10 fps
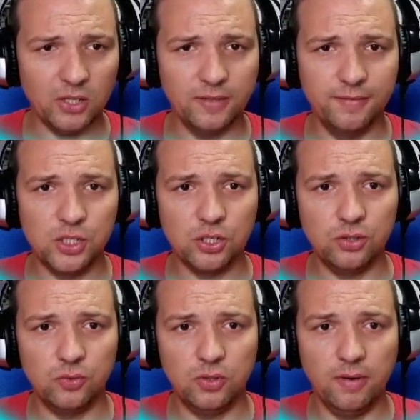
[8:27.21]
feature
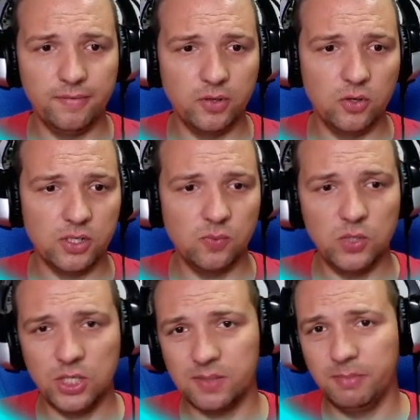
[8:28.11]
tour, of course,
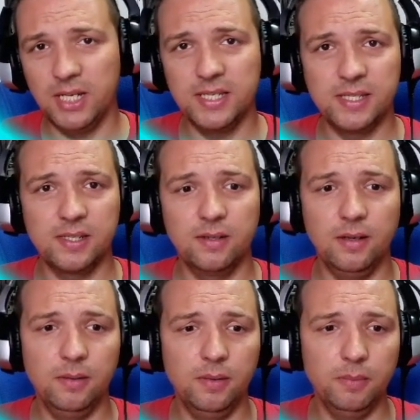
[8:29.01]
which explains
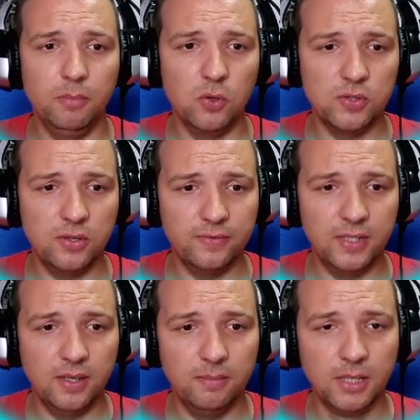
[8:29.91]
most of
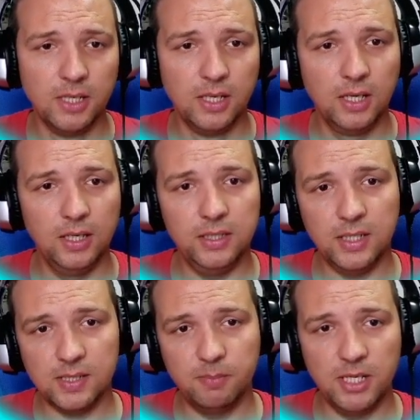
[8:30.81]
them. It
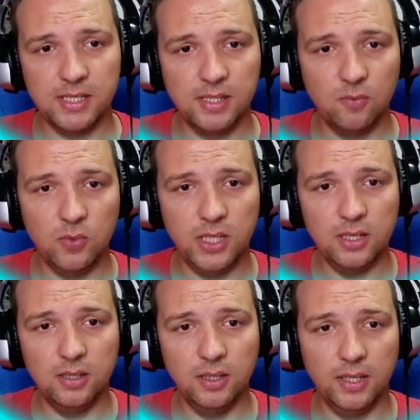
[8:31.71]
explains the
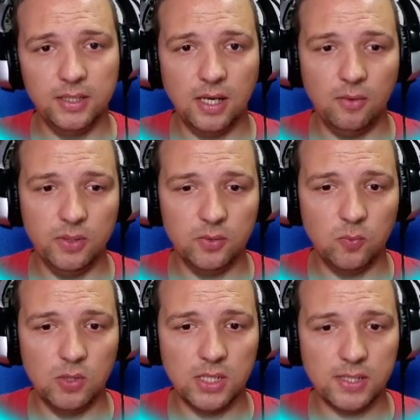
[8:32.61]
wheel and how it
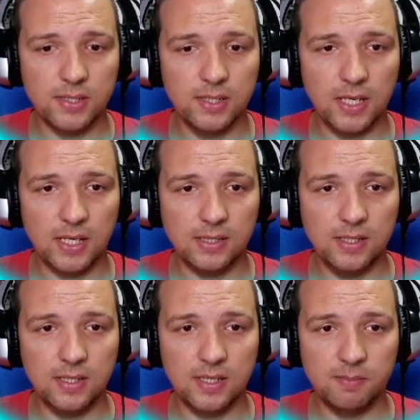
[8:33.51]
works. Next,
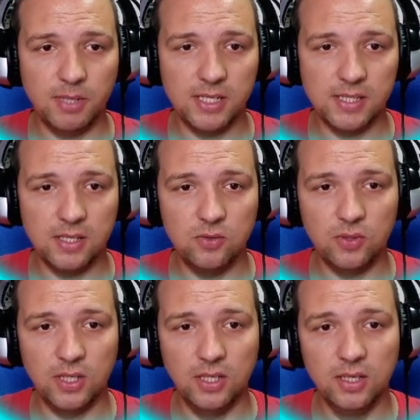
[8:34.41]
it explains that you
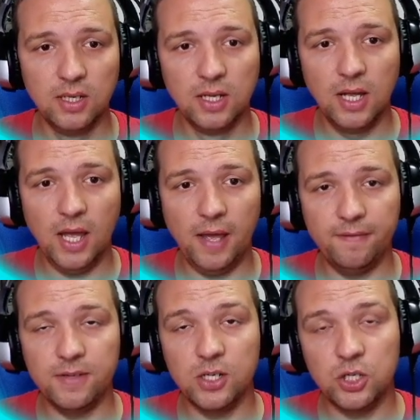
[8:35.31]
can
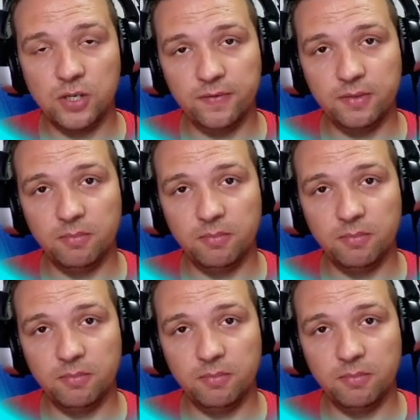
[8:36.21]
have a shift